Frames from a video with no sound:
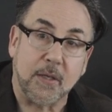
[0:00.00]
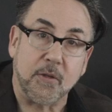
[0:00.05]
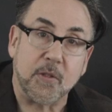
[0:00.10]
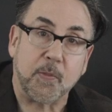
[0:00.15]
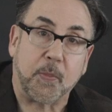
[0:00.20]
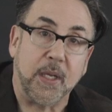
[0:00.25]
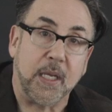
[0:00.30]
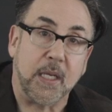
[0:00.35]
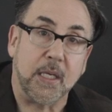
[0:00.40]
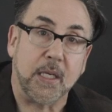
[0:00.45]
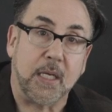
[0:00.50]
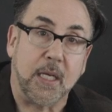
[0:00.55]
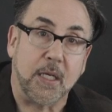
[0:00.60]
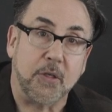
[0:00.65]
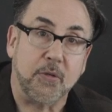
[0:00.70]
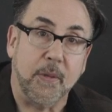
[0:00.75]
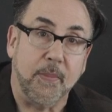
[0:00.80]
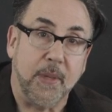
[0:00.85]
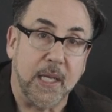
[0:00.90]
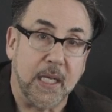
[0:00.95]
I was playing in a
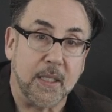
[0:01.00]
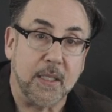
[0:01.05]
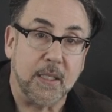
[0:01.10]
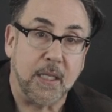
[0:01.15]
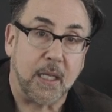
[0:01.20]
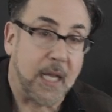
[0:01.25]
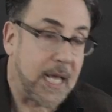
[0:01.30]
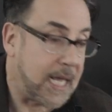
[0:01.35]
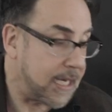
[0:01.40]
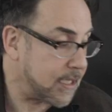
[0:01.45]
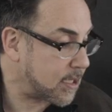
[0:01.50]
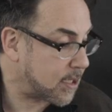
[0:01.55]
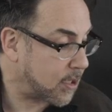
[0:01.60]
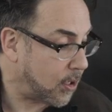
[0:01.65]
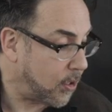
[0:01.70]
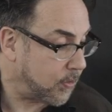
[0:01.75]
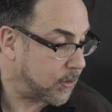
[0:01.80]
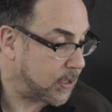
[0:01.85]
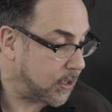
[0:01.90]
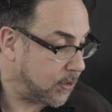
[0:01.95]
country band that did a lot of
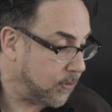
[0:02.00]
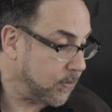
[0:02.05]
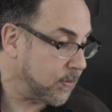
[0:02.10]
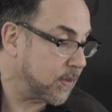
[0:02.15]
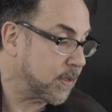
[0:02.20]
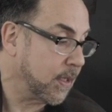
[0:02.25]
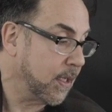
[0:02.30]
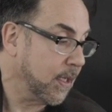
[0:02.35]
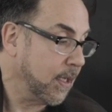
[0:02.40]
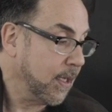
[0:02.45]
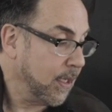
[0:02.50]
slow tunes